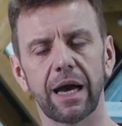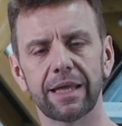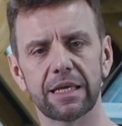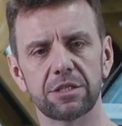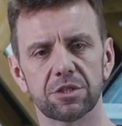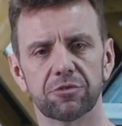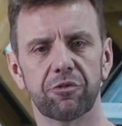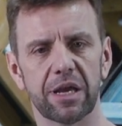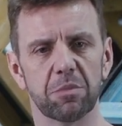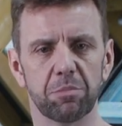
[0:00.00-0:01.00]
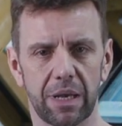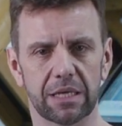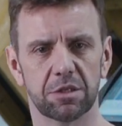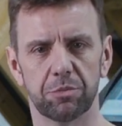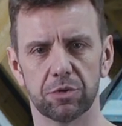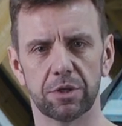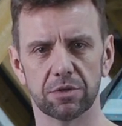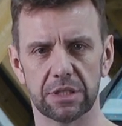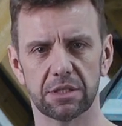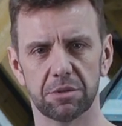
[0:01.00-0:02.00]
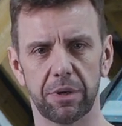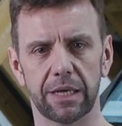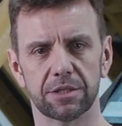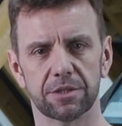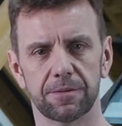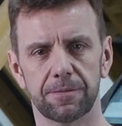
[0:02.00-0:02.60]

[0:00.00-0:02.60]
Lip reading: and then just frame and plasterboard those into place.